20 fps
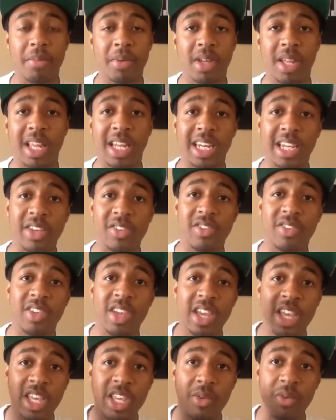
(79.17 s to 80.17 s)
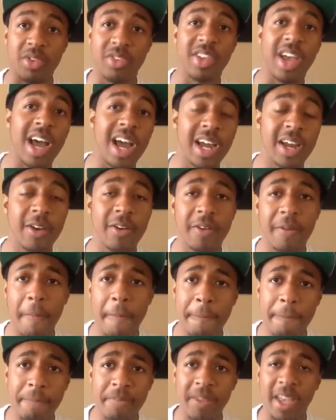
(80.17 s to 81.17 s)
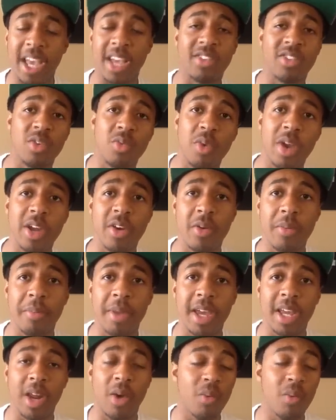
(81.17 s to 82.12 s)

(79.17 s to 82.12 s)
But at least you retired as a Raider, man.